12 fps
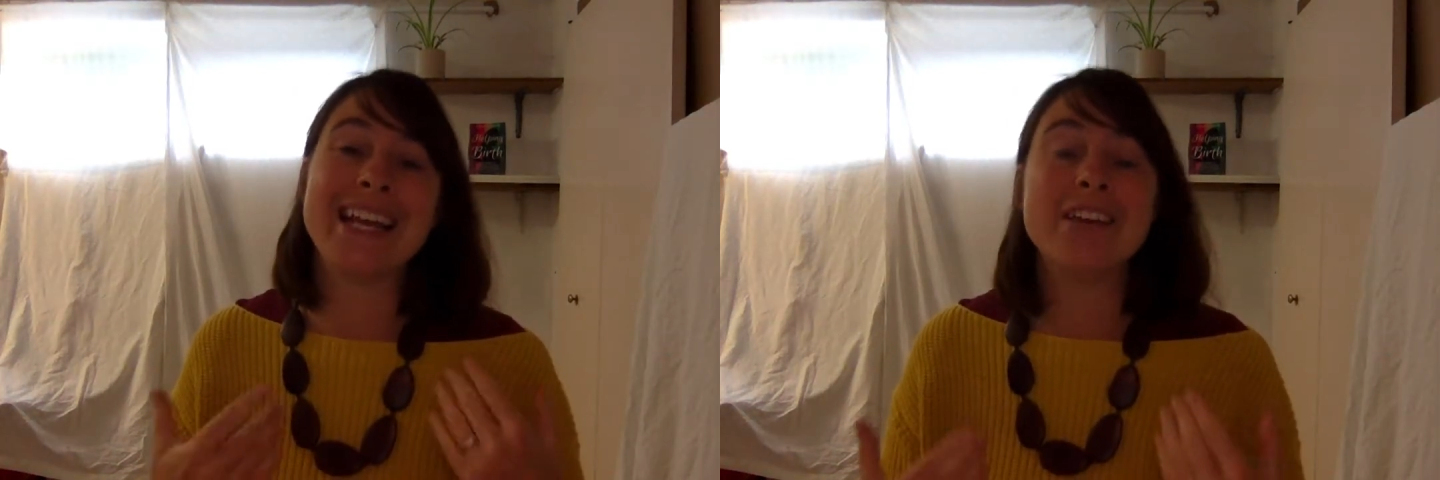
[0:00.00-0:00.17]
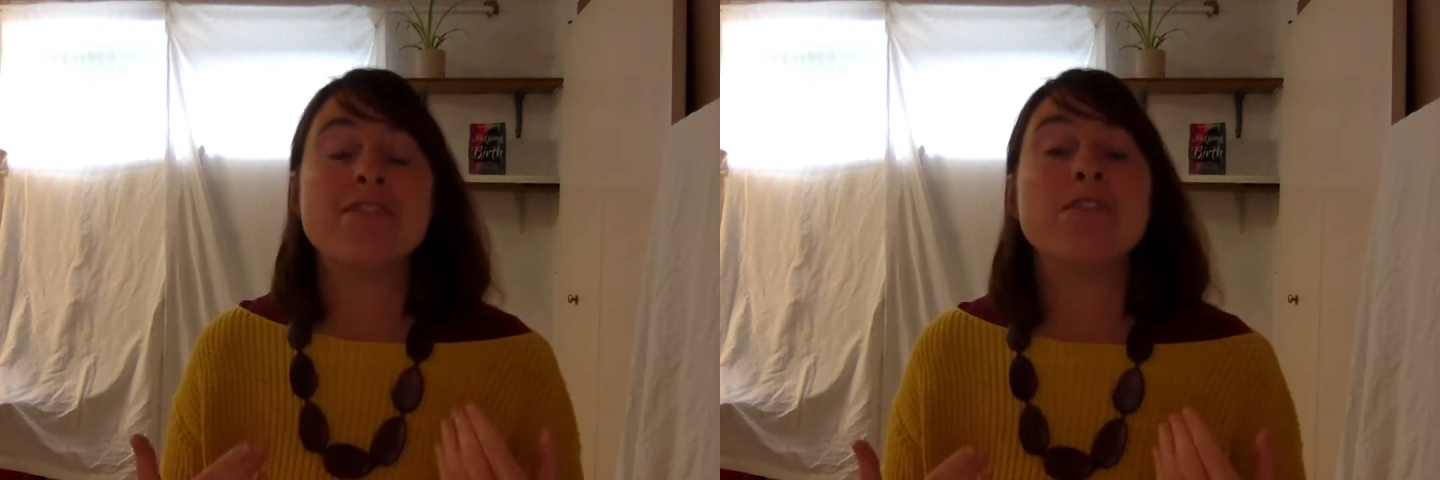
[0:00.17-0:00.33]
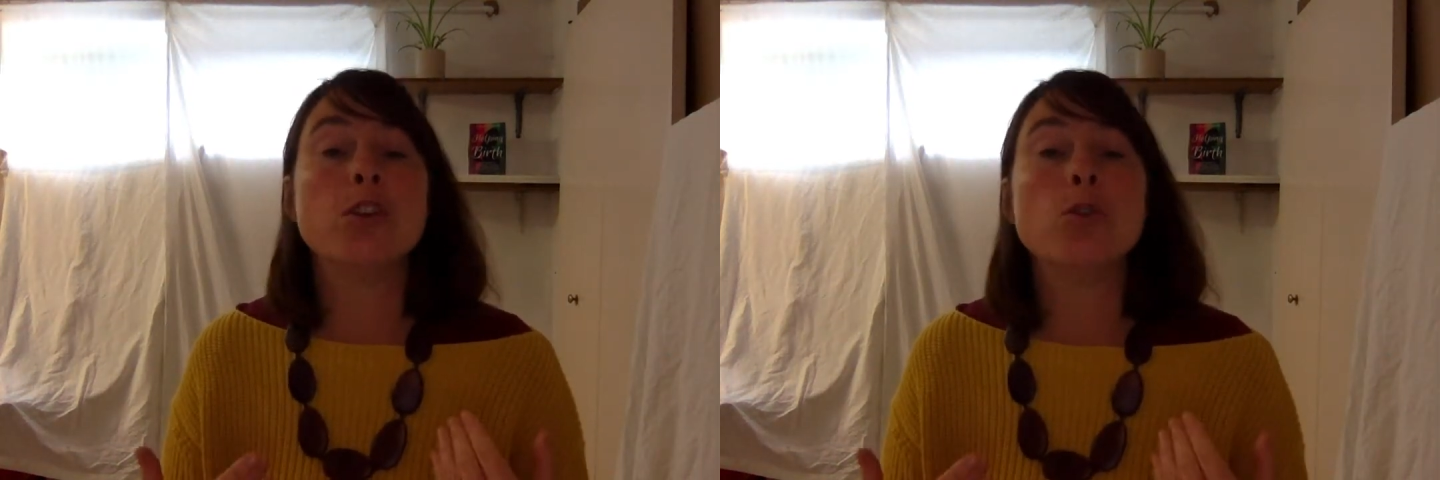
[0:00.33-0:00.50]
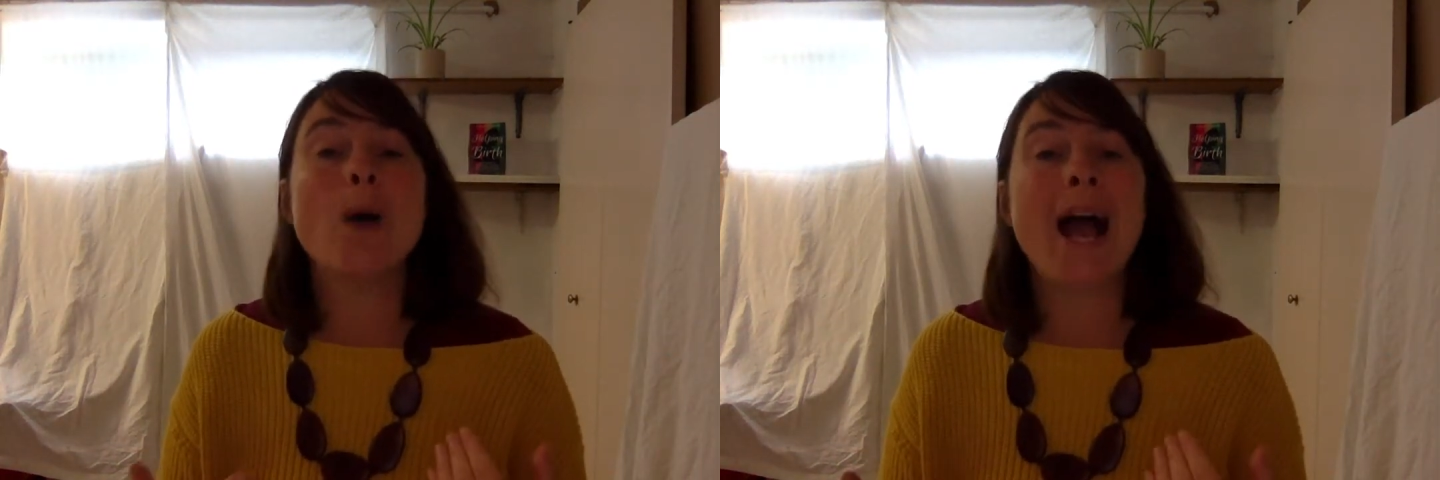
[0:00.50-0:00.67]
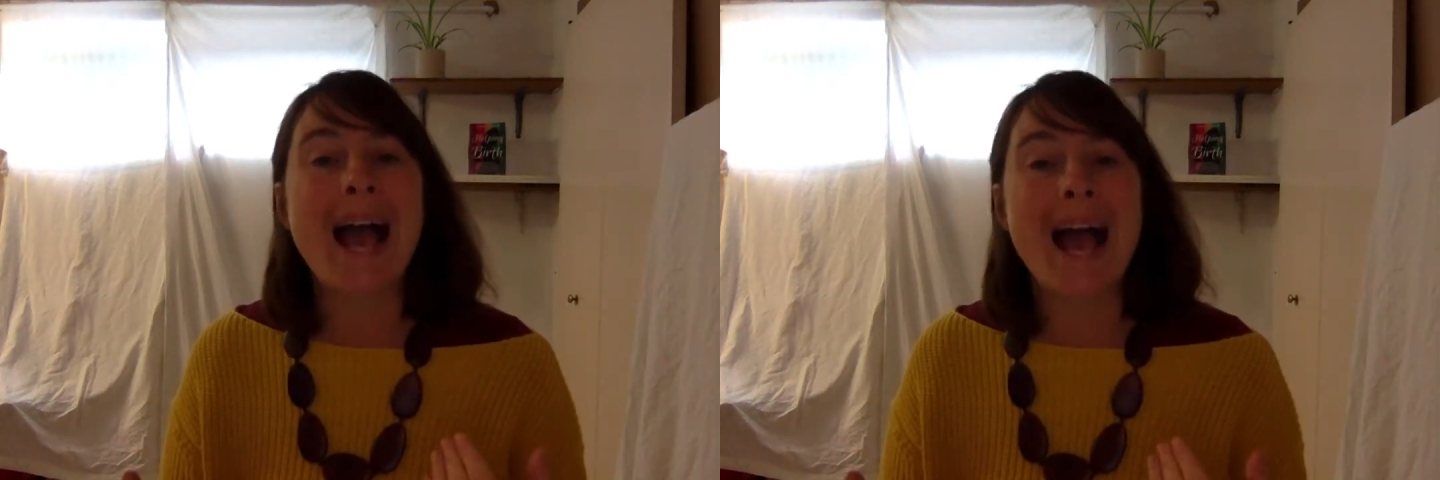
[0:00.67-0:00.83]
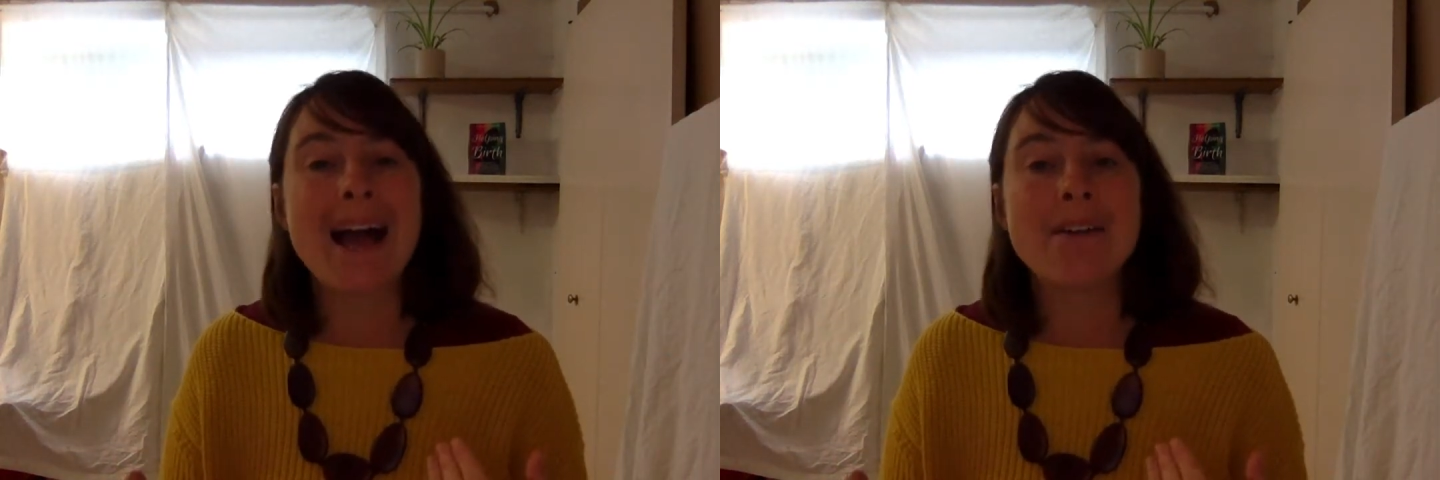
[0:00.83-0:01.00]
if you
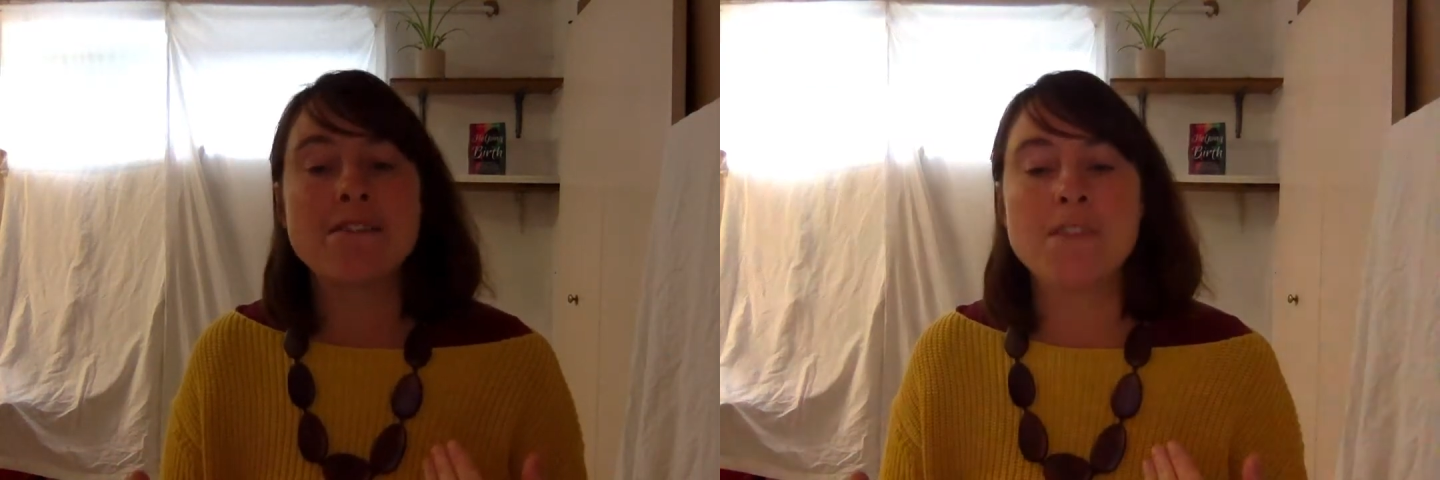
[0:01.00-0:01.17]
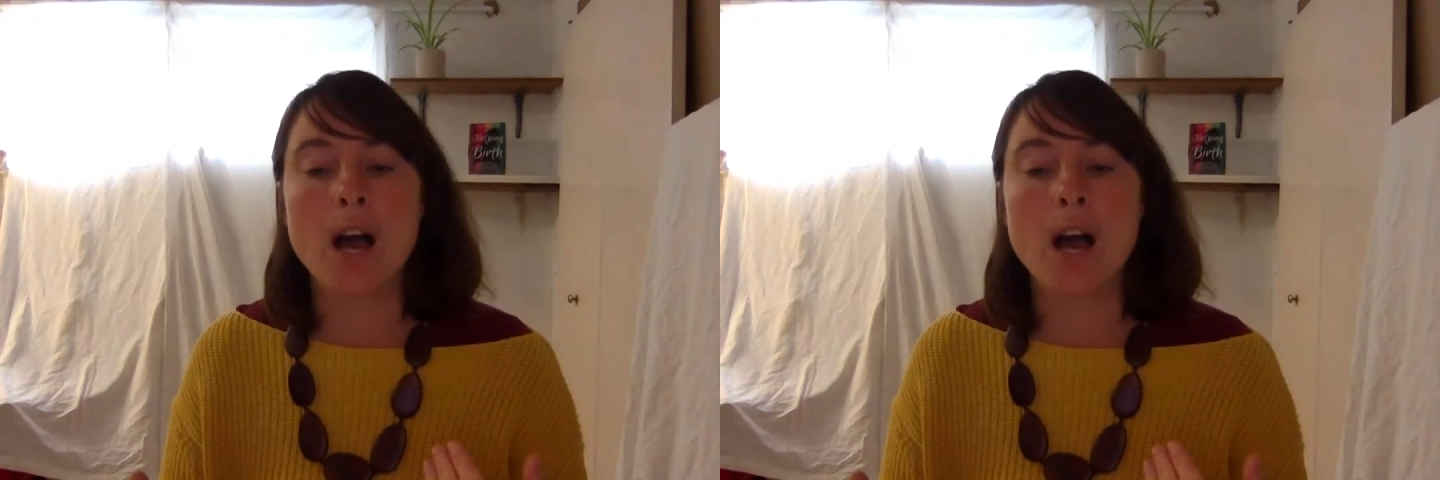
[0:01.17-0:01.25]
have